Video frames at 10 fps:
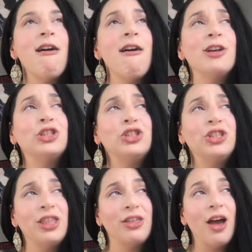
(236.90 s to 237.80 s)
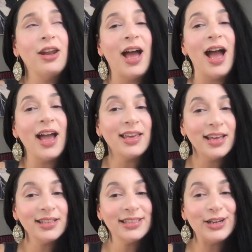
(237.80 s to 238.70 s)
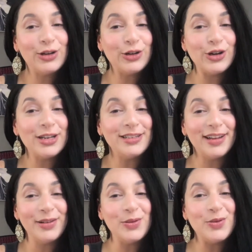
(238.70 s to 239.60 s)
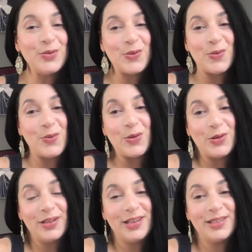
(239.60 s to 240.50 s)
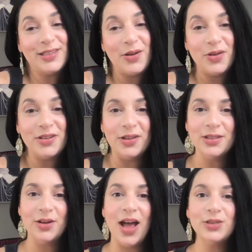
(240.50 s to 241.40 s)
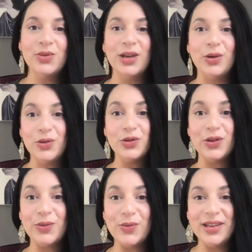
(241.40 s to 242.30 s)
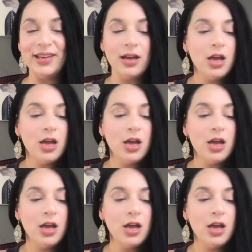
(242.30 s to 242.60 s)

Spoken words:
she thought, I guess, in her adult world, because adults, as we get older, we